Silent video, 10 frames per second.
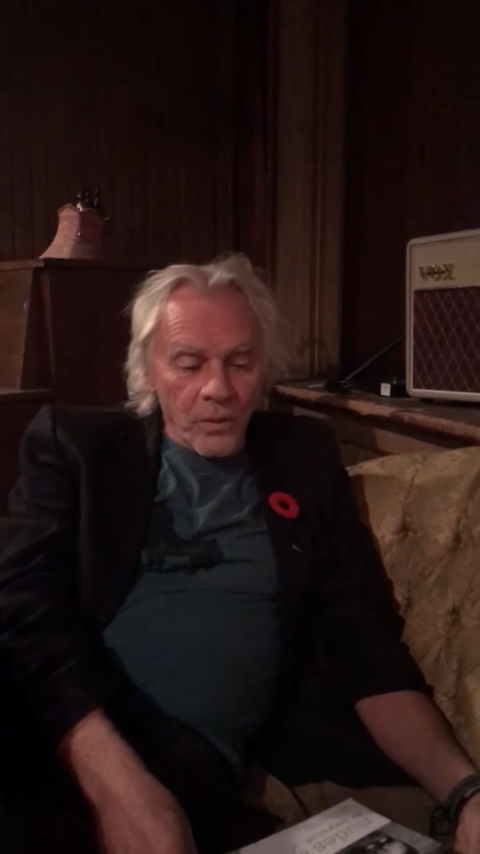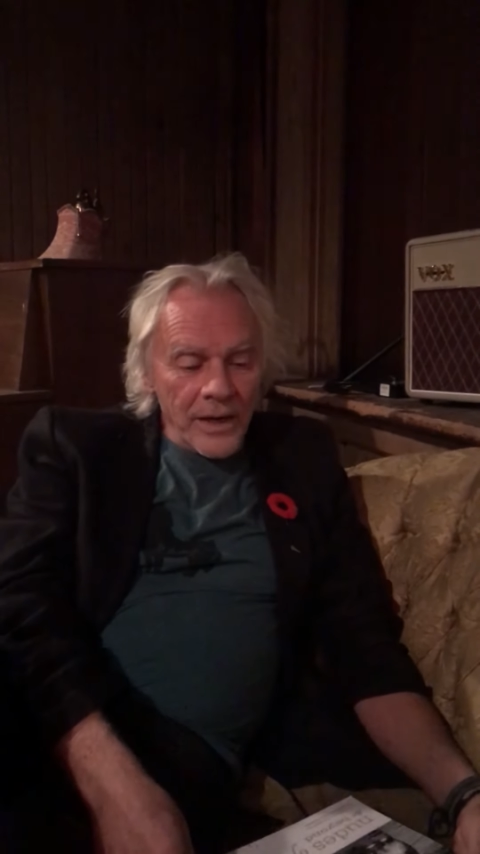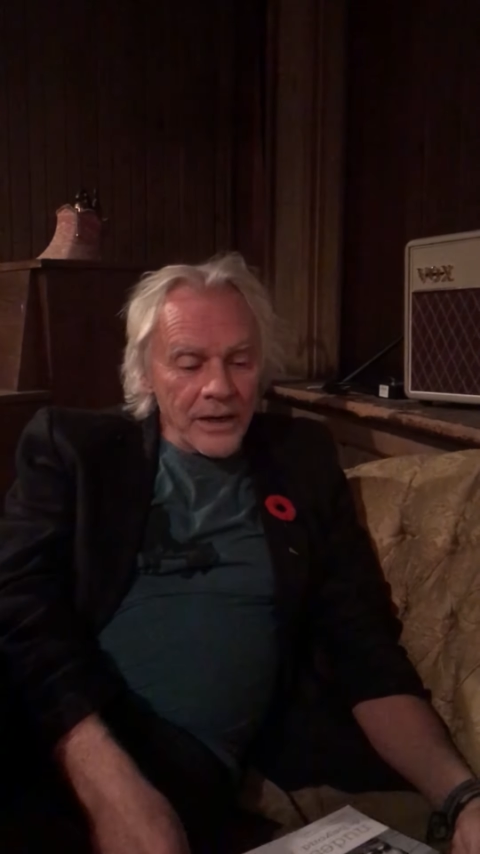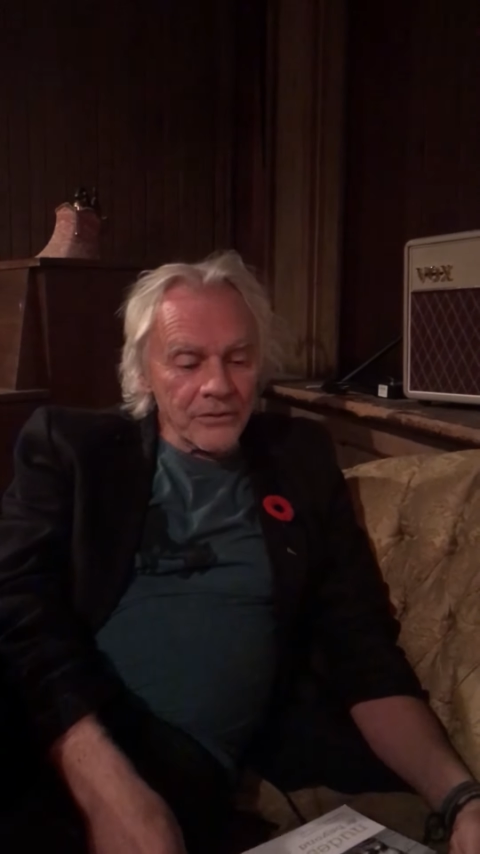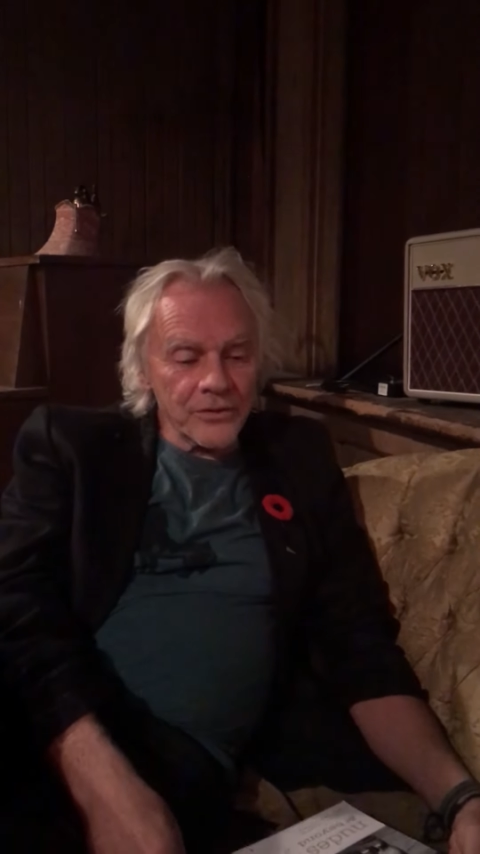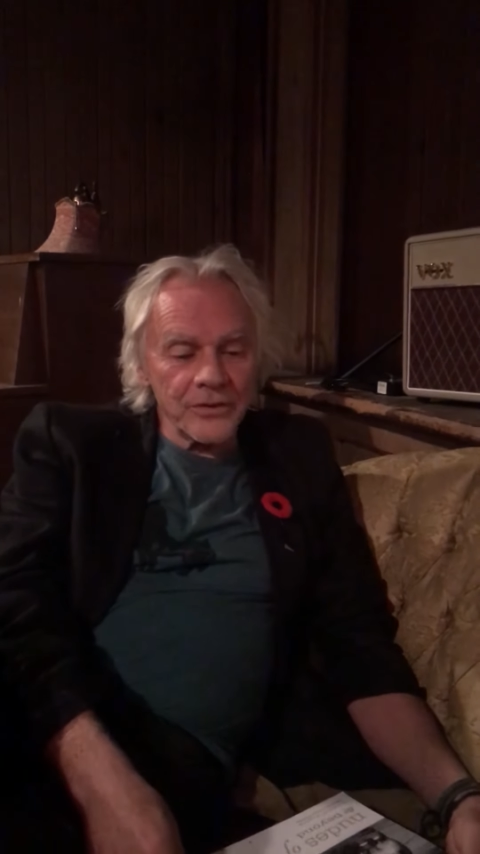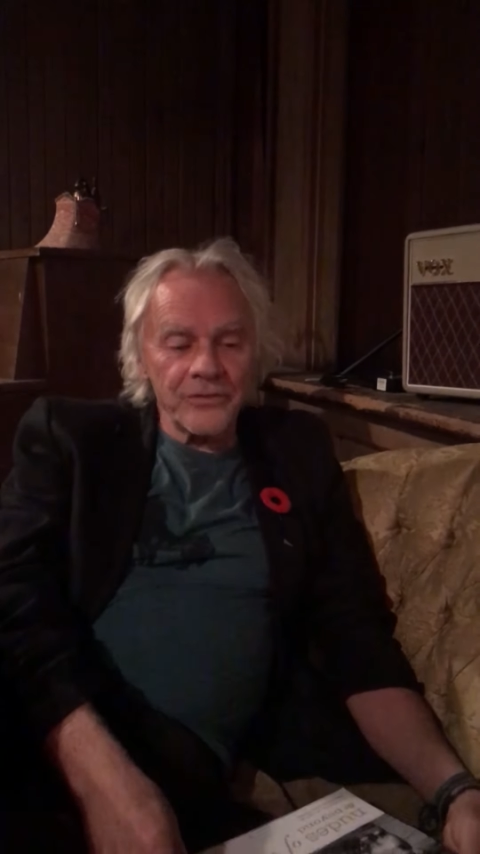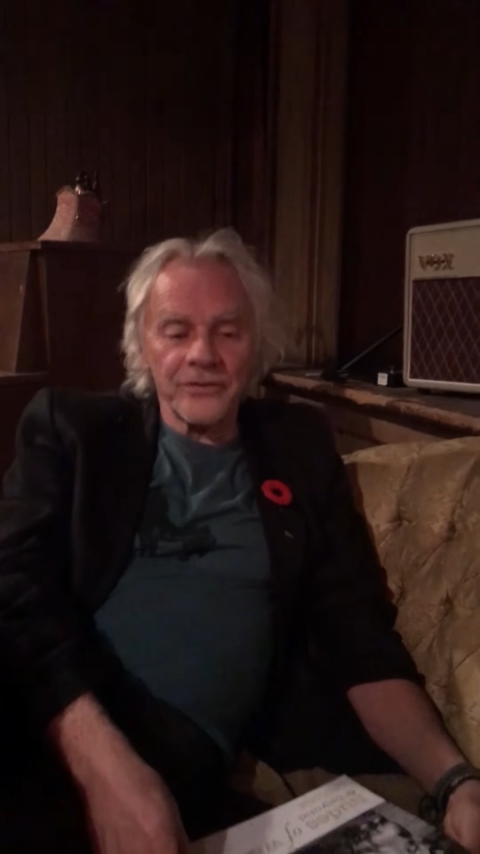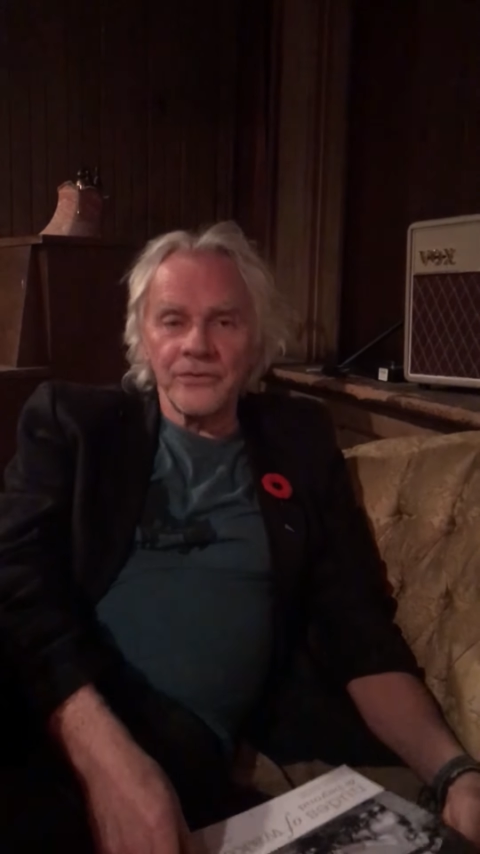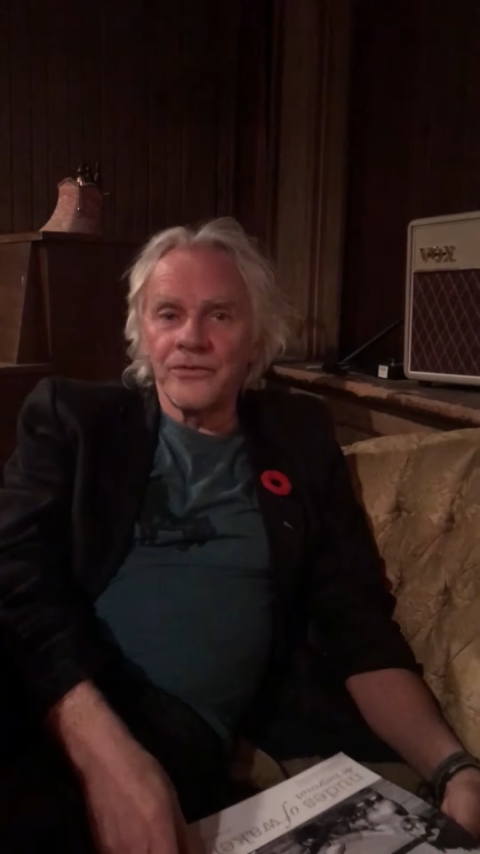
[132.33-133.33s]
wow,
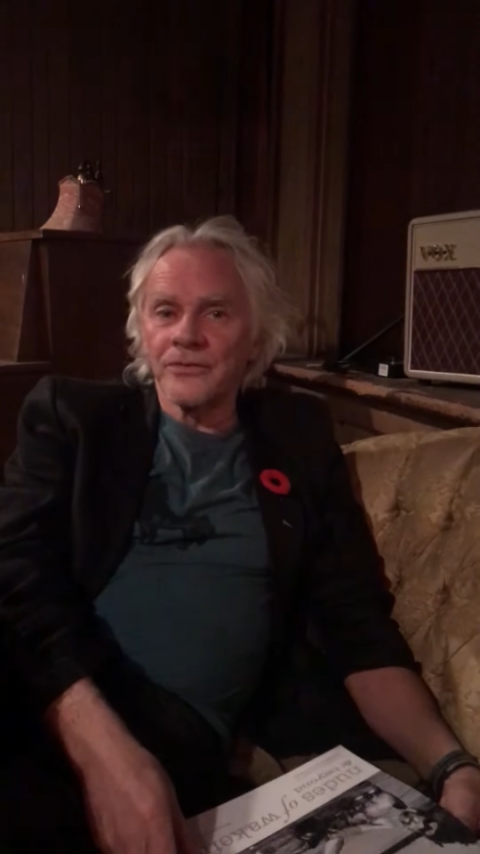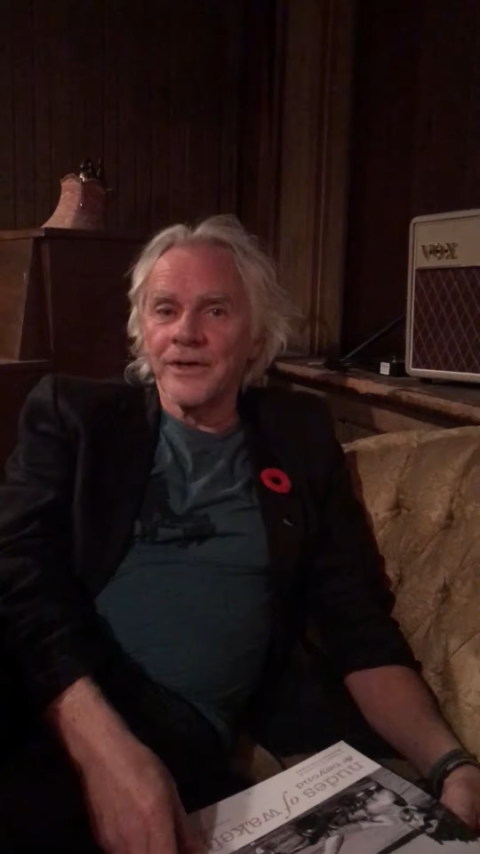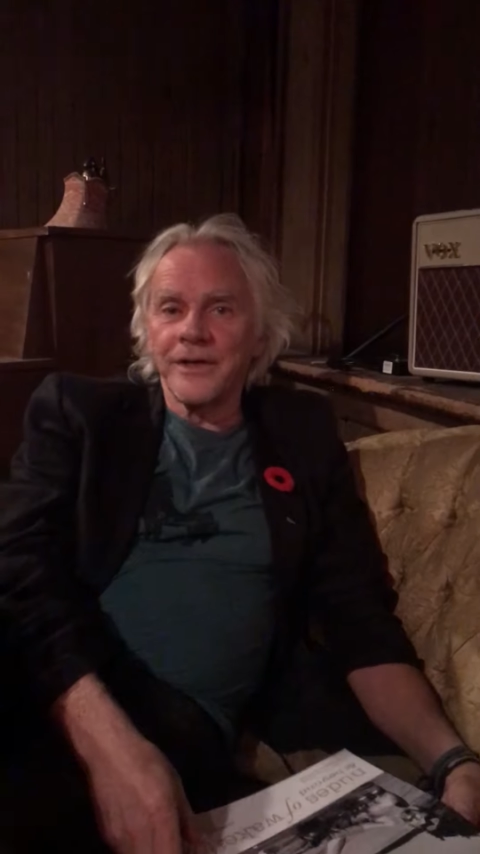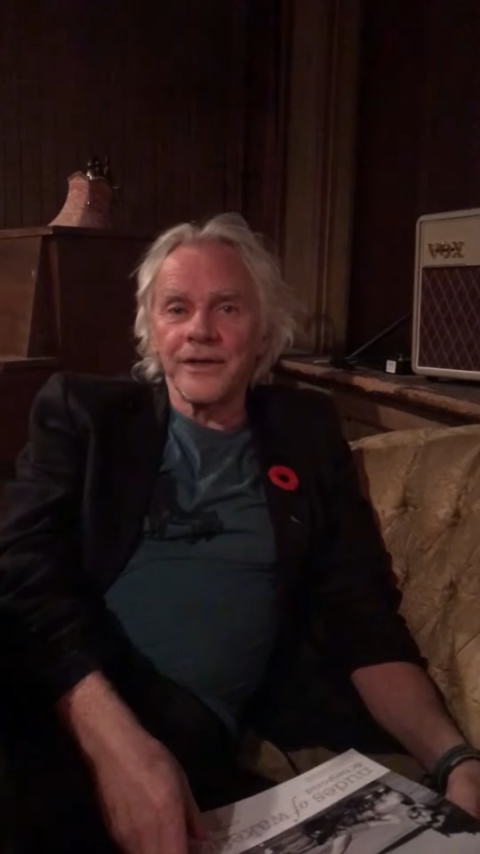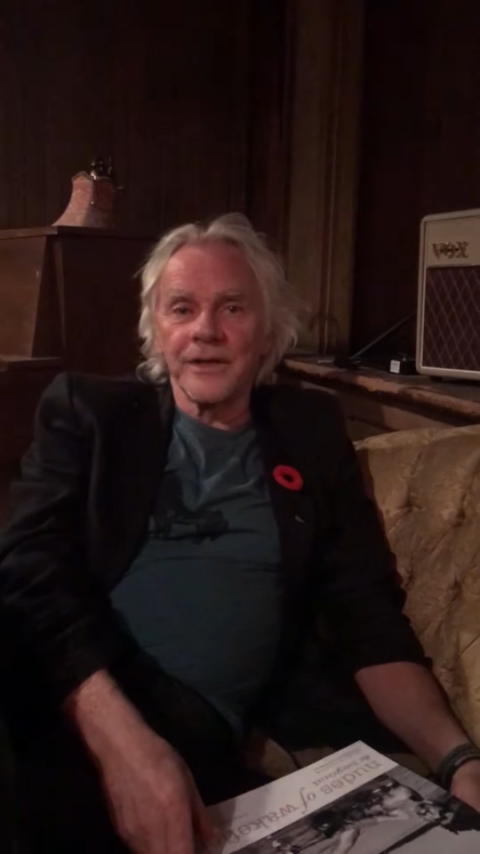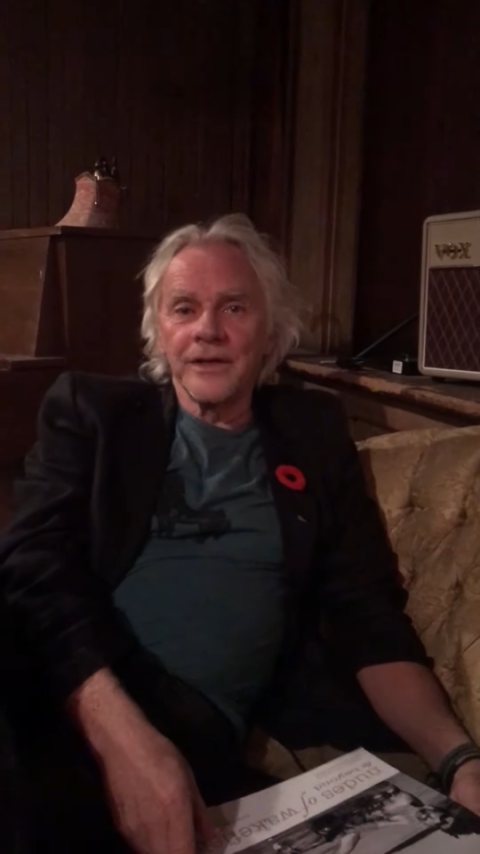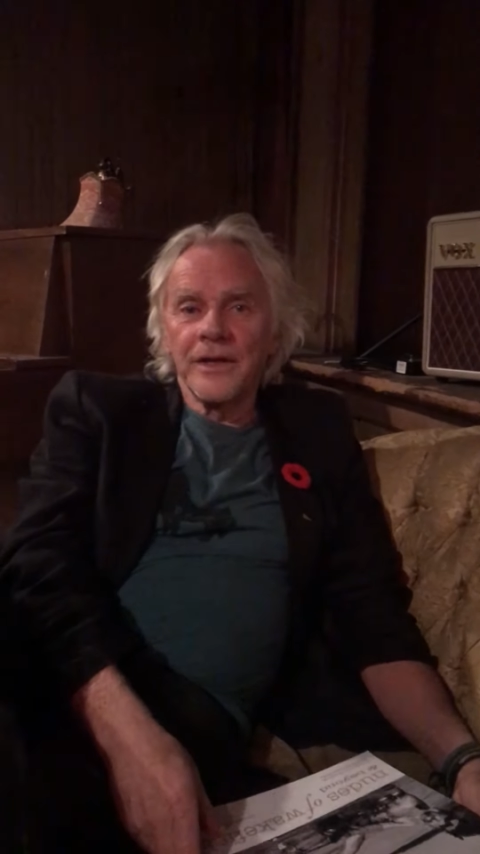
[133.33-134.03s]
she's so tricky.